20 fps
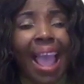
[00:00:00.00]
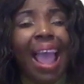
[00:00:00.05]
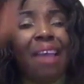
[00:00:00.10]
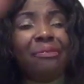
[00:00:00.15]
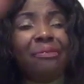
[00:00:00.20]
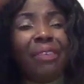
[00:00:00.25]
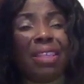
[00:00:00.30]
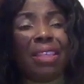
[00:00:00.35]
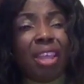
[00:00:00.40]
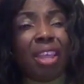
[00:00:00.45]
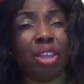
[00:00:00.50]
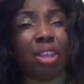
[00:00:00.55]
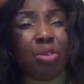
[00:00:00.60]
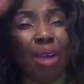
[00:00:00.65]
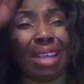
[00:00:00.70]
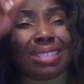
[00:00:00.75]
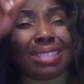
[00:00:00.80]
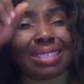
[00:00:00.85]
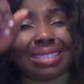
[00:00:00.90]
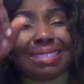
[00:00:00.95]
Everything you
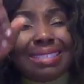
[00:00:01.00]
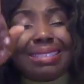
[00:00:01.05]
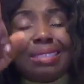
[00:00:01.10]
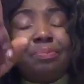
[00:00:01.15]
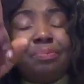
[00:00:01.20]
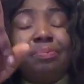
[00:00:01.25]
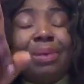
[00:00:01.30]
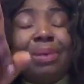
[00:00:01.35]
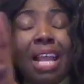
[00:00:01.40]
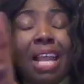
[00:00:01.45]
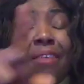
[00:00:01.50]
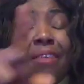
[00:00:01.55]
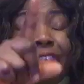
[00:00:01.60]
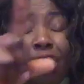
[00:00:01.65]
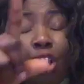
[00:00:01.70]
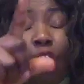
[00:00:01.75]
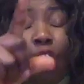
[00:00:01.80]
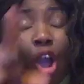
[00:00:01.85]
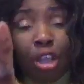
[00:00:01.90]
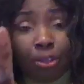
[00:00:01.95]
are
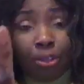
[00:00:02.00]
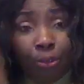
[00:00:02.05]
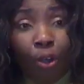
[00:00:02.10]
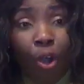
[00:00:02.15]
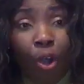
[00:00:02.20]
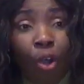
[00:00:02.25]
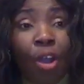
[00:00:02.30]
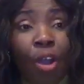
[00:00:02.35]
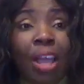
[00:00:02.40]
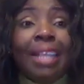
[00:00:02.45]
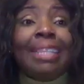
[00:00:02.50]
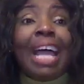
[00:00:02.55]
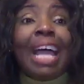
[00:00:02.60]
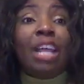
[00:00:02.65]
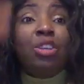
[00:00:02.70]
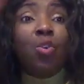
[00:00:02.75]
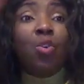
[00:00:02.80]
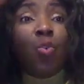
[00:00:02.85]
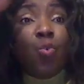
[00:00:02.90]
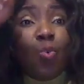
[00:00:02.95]
believing God for, that
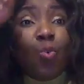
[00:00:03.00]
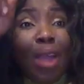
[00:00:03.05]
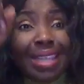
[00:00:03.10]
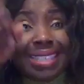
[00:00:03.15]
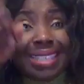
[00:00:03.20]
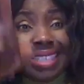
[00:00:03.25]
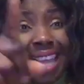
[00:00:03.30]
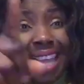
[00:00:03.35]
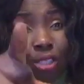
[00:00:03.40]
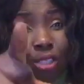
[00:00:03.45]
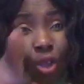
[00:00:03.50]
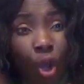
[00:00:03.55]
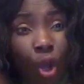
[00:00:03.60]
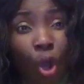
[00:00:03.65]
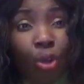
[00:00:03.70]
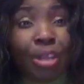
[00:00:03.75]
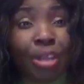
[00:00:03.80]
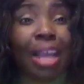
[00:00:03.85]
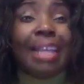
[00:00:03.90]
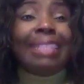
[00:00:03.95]
you waited
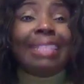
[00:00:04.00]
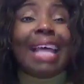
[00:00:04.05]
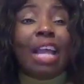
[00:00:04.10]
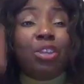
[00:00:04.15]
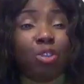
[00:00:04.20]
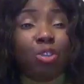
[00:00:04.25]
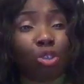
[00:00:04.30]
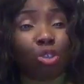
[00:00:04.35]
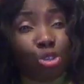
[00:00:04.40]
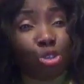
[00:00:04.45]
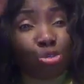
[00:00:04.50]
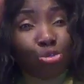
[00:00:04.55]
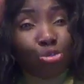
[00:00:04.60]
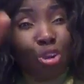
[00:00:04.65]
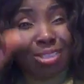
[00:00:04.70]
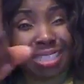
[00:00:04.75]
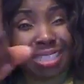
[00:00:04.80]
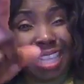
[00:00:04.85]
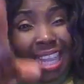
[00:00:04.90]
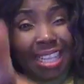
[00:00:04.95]
on, that you
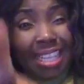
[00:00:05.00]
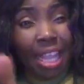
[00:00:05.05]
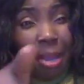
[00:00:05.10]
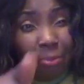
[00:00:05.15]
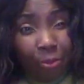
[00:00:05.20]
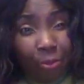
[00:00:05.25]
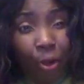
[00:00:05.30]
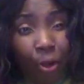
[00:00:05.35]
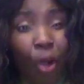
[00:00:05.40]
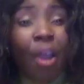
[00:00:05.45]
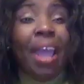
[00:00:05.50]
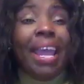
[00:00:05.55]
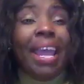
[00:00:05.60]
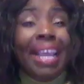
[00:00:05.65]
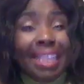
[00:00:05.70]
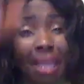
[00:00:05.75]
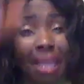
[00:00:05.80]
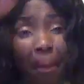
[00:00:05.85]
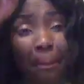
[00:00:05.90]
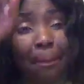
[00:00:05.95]
trusted him for
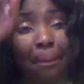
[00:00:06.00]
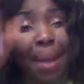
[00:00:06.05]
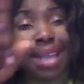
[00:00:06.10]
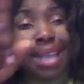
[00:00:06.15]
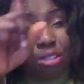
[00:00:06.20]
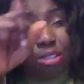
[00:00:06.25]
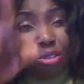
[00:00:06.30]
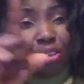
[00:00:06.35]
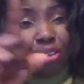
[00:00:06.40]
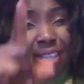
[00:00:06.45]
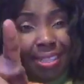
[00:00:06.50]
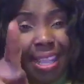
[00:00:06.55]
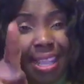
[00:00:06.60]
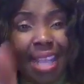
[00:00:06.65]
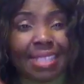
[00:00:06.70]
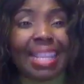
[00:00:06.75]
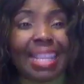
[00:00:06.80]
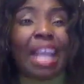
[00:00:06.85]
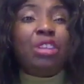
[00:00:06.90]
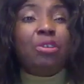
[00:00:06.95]
in the past 3
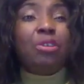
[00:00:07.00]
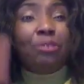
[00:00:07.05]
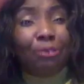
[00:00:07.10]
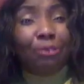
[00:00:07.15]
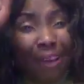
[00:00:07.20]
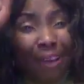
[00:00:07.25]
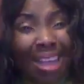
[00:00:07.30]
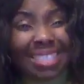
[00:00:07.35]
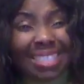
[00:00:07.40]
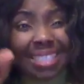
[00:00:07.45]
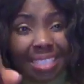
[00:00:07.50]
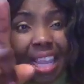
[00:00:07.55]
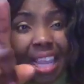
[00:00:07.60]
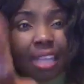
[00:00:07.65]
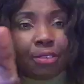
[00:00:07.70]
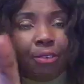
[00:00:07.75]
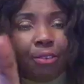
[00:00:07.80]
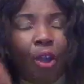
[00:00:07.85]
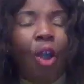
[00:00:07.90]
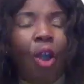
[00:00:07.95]
days, that you fasted
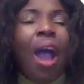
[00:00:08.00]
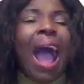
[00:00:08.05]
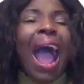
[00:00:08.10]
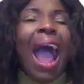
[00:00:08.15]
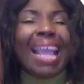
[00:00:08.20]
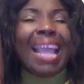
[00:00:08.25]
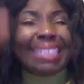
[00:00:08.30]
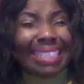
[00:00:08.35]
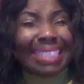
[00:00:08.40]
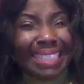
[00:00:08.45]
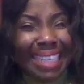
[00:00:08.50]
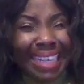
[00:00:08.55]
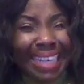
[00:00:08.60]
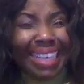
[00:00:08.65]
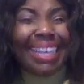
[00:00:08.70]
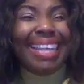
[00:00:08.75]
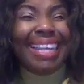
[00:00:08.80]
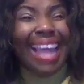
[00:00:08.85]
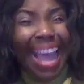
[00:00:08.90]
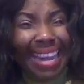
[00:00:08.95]
for, I
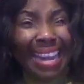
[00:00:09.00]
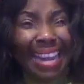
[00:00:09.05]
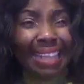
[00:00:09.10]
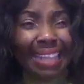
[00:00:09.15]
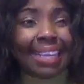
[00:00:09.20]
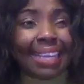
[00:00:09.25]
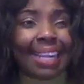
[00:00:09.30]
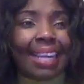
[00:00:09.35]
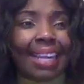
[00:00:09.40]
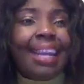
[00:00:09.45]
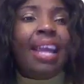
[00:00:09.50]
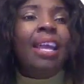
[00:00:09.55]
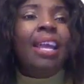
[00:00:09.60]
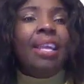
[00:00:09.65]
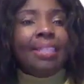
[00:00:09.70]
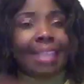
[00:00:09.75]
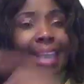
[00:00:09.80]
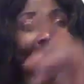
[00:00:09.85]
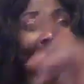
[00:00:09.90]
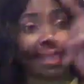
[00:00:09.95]
decree and I declare
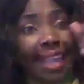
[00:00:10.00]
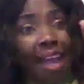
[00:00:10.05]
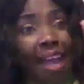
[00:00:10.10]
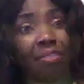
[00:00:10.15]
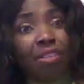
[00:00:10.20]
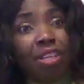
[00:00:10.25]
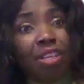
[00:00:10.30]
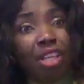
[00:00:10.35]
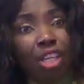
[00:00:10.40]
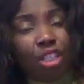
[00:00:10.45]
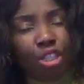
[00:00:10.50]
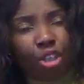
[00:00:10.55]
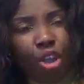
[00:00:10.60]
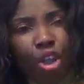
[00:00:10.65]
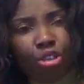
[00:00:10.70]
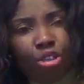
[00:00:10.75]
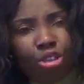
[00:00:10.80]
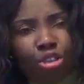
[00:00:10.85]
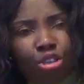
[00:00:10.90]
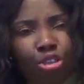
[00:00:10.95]
that they are released
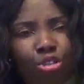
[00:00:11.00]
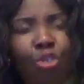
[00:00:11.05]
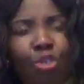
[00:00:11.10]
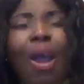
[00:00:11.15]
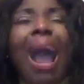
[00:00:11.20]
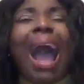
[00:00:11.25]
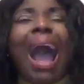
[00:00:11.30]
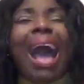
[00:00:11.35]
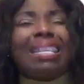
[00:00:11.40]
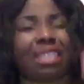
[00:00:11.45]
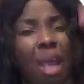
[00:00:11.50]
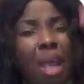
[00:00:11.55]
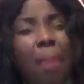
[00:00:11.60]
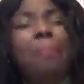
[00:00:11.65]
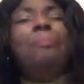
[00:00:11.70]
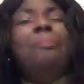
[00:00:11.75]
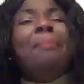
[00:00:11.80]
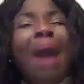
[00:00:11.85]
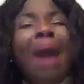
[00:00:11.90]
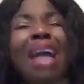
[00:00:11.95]
unto you as a
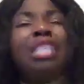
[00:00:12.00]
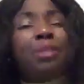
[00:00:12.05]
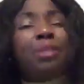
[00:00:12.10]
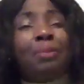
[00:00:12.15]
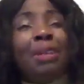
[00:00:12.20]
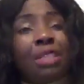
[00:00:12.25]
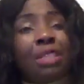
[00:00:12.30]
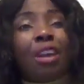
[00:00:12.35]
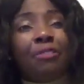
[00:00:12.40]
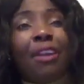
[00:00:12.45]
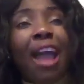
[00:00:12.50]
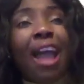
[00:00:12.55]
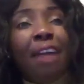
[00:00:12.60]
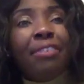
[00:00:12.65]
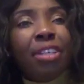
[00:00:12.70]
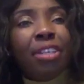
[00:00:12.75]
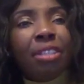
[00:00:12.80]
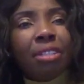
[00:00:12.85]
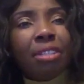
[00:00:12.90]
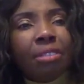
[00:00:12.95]
mouthpiece of heaven.